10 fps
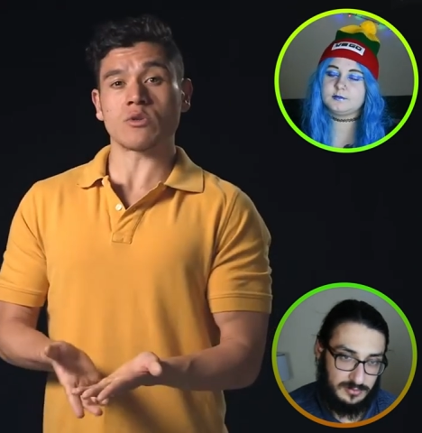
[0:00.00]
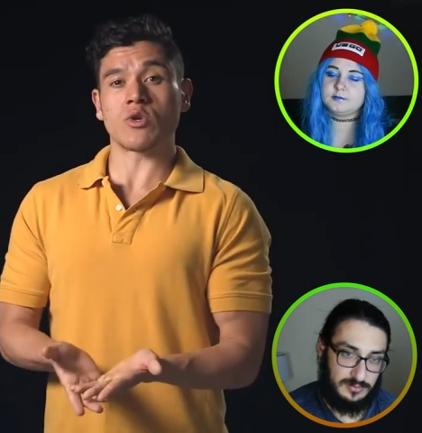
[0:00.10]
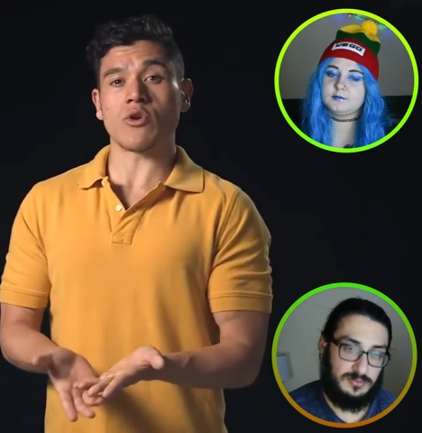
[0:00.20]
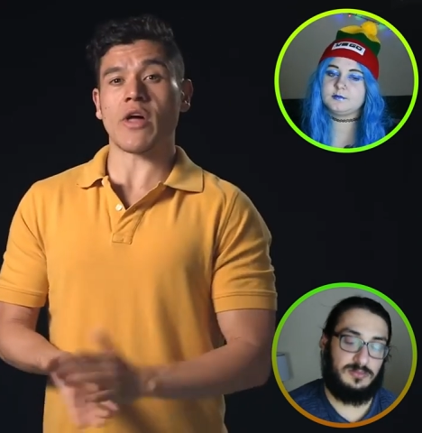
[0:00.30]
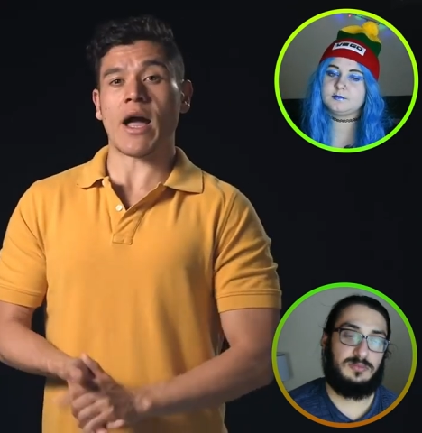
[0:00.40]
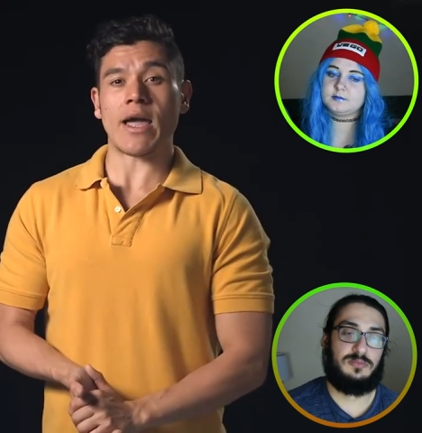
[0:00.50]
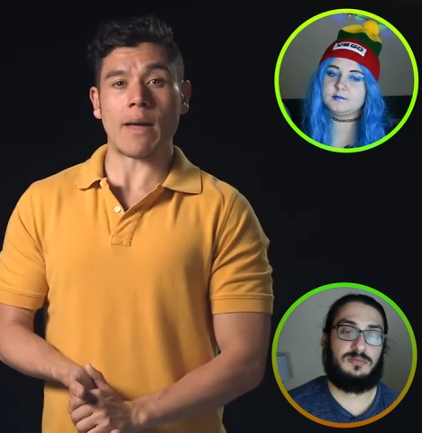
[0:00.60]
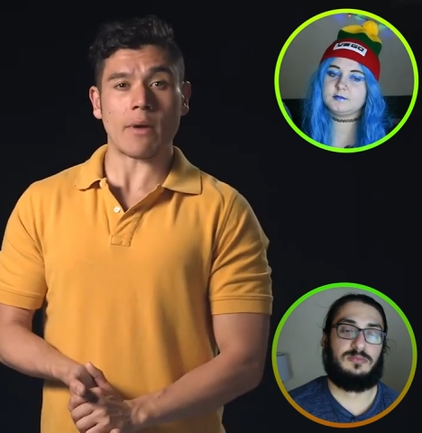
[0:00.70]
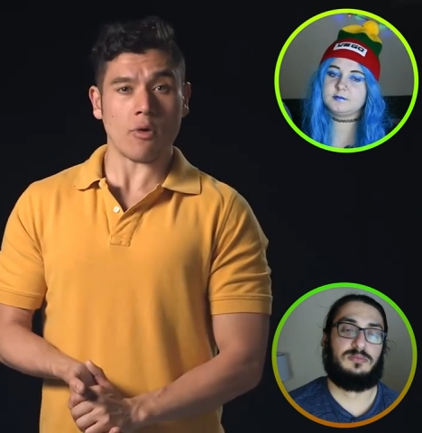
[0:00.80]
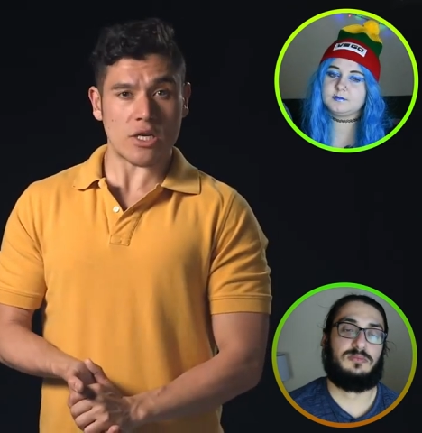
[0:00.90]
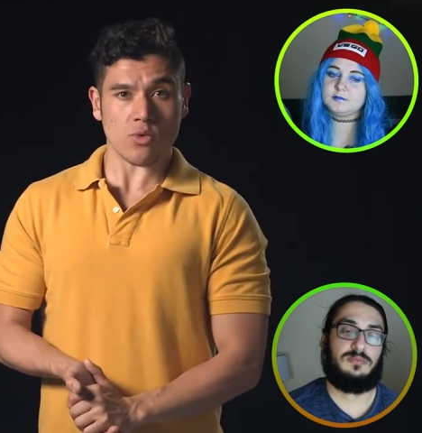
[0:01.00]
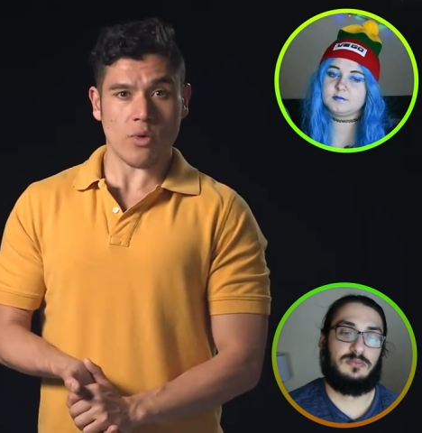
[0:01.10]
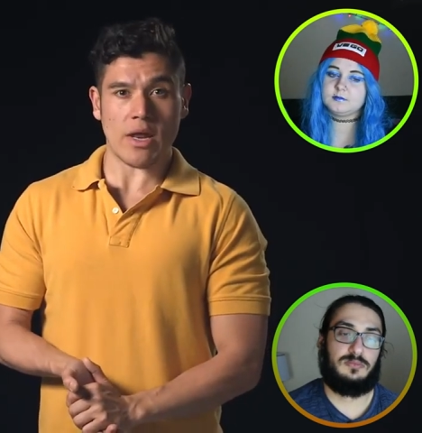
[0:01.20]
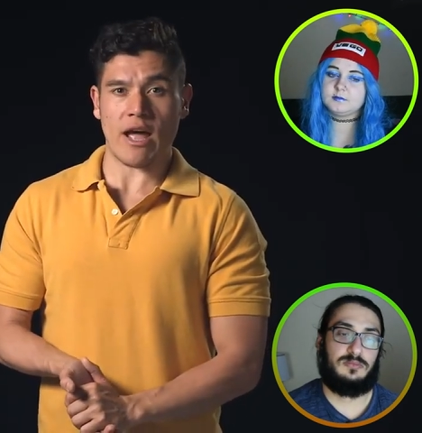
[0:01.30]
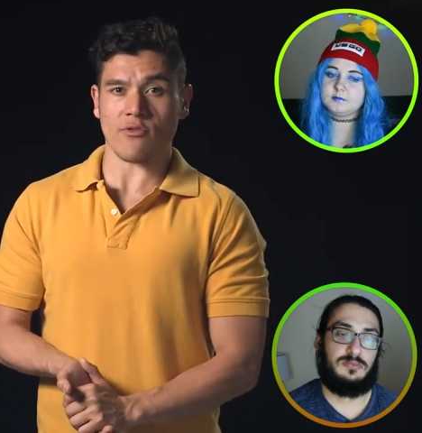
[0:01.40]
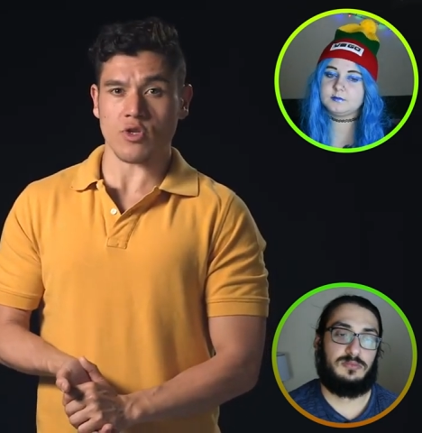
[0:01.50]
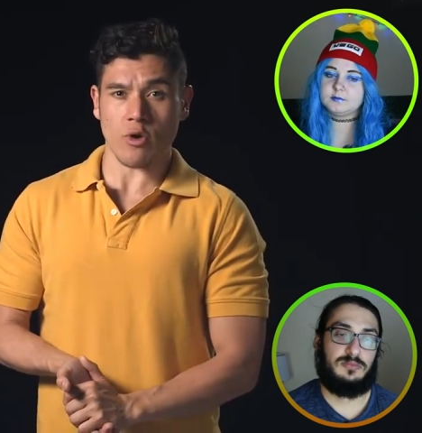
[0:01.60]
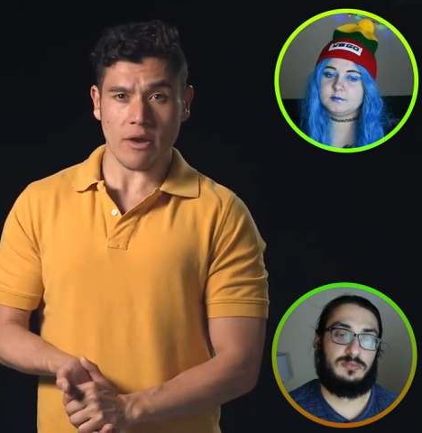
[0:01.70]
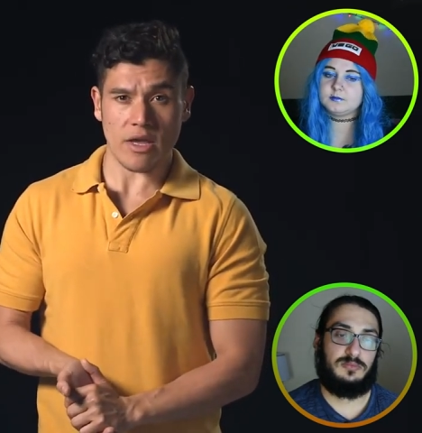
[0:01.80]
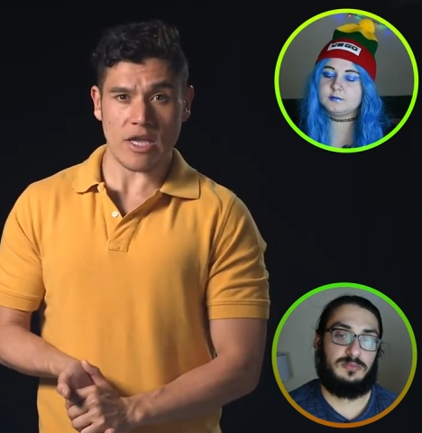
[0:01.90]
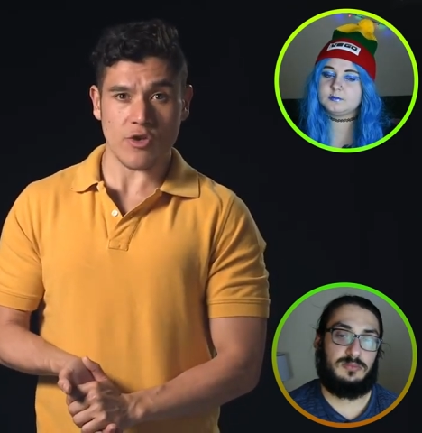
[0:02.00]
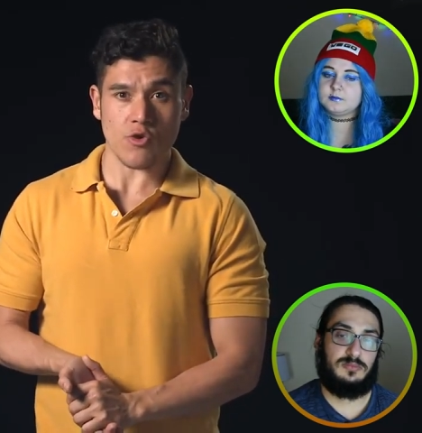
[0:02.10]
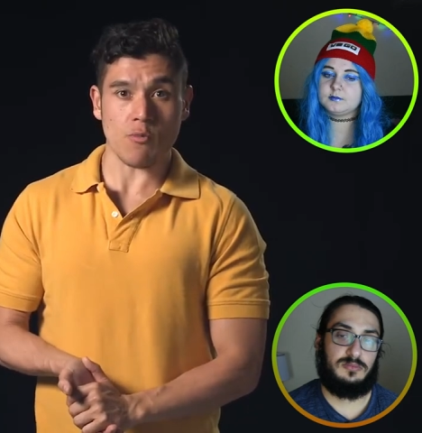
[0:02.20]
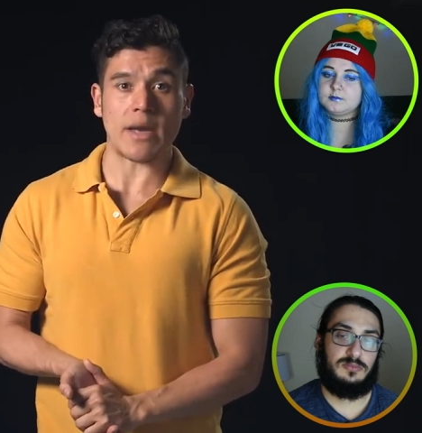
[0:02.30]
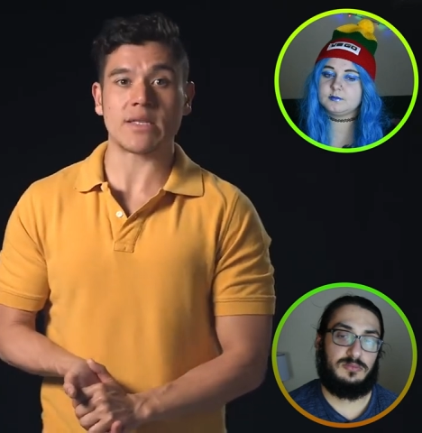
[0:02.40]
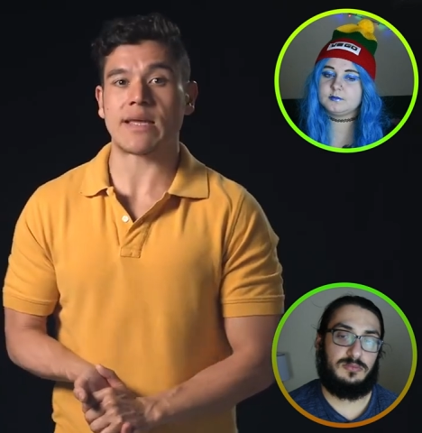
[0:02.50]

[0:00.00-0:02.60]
Speaker 1: Also, due to the high emigration rate after joining the EU,